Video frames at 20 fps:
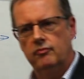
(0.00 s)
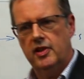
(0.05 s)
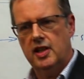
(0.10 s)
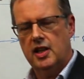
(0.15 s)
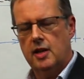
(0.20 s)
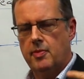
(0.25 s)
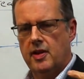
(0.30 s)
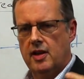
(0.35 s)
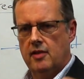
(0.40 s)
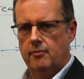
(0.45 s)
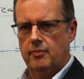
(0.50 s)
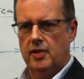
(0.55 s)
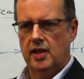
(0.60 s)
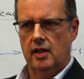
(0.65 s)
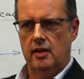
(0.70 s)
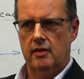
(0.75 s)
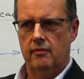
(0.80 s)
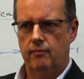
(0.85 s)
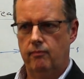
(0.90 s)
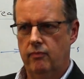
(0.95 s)
think about
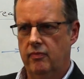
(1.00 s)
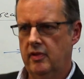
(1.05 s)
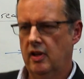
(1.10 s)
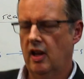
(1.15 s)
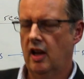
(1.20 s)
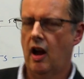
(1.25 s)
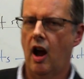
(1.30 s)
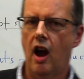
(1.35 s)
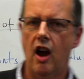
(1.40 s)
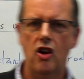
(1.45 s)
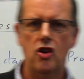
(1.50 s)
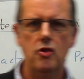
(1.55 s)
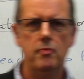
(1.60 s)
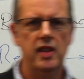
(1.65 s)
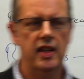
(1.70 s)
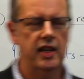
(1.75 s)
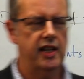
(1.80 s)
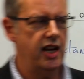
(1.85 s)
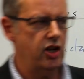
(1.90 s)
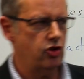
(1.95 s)
being at
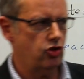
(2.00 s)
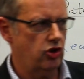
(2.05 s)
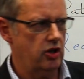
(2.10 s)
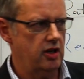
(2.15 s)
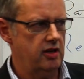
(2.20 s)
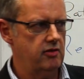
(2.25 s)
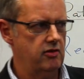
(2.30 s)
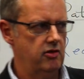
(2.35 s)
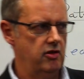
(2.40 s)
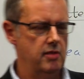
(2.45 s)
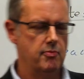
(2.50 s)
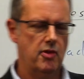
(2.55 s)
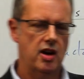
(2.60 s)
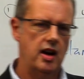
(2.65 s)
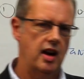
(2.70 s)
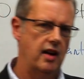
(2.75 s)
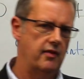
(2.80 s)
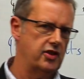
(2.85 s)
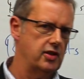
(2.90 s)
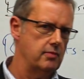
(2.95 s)
home in the kitchen, you
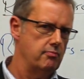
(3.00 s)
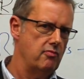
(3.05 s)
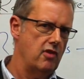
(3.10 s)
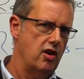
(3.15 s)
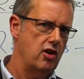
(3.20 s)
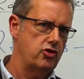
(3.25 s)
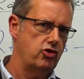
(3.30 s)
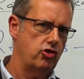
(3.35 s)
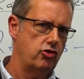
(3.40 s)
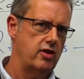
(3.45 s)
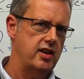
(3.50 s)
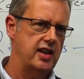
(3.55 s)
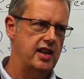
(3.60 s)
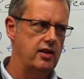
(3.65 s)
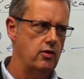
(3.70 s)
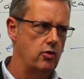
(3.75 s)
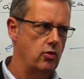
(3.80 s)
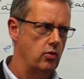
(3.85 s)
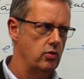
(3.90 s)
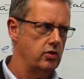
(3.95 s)
might have some
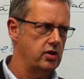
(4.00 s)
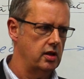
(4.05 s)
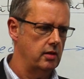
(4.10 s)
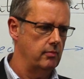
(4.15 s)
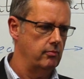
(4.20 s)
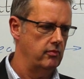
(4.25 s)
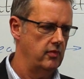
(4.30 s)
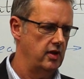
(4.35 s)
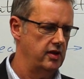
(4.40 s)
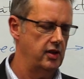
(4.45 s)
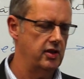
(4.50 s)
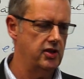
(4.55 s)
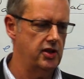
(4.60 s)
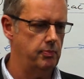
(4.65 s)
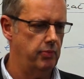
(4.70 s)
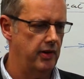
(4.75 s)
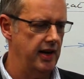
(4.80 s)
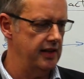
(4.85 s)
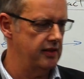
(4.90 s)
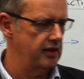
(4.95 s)
margarine or some
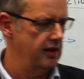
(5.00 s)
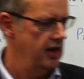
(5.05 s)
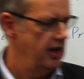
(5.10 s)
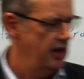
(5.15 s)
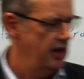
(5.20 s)
spread